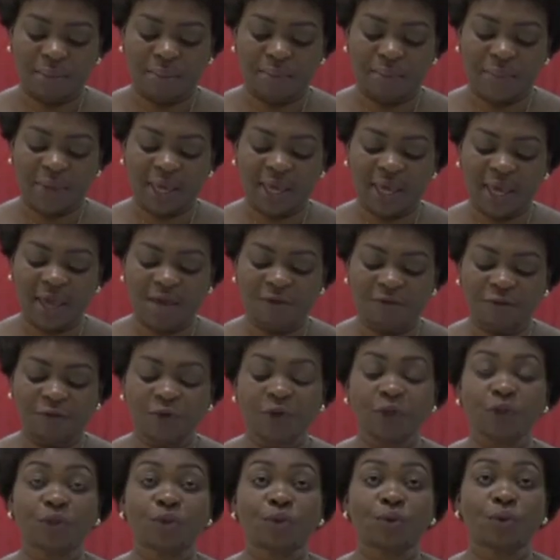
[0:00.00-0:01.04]
May
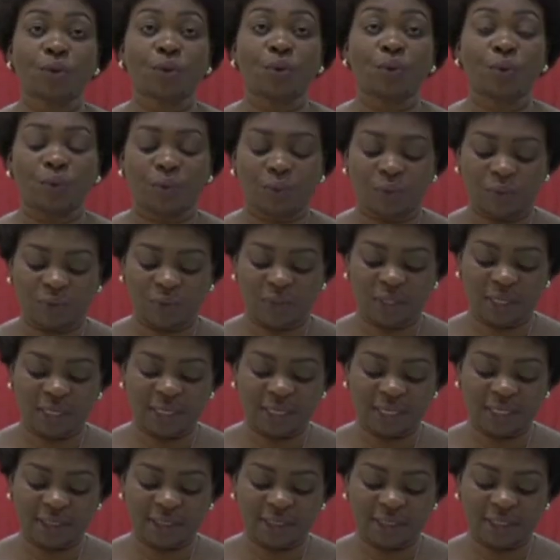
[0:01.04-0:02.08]
every soul that
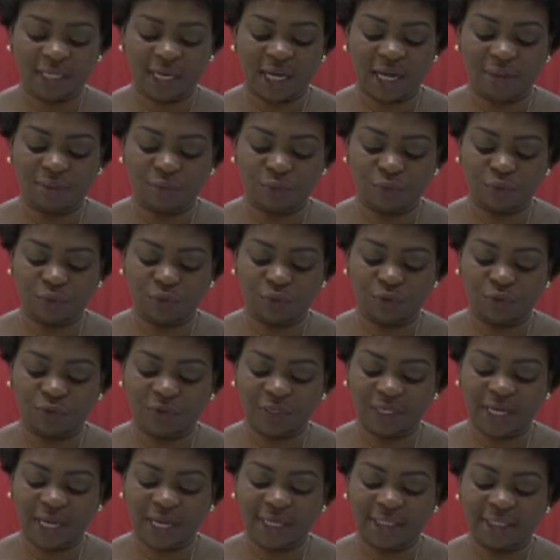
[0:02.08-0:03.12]
has succumbed to
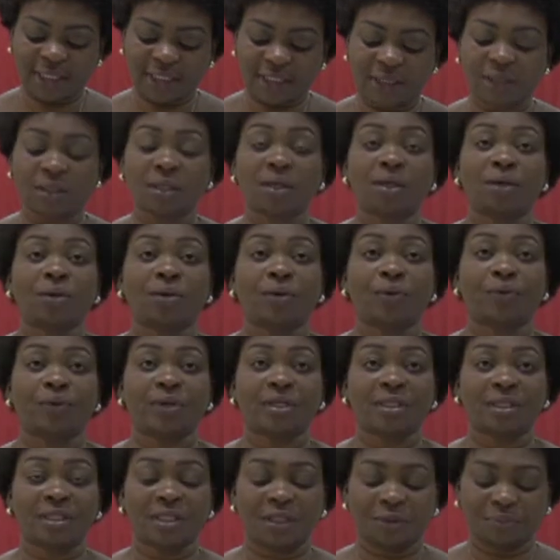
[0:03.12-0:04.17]
COVID 19
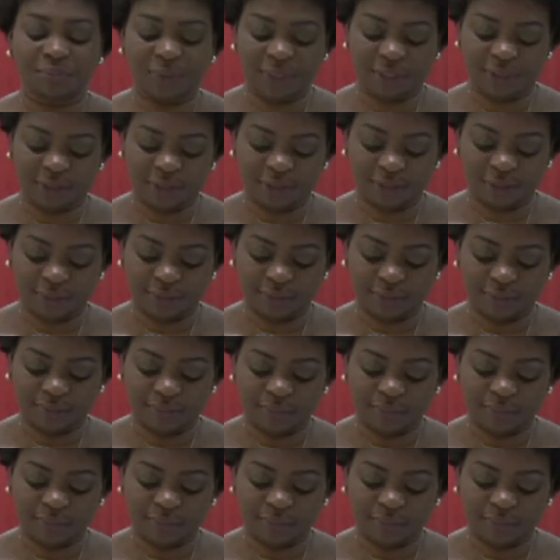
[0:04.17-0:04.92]
rest in peace.